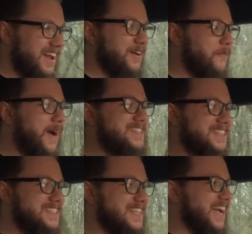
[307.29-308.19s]
It wakes
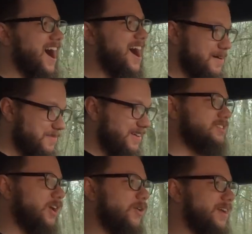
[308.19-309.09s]
this thing up.
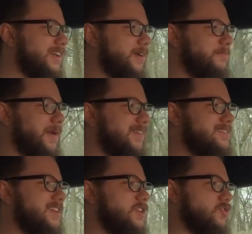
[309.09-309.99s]
So in
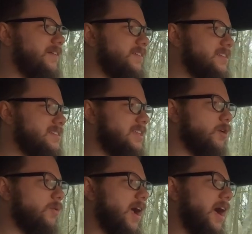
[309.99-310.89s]
comparison to driving this thing
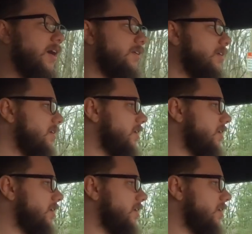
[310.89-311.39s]
around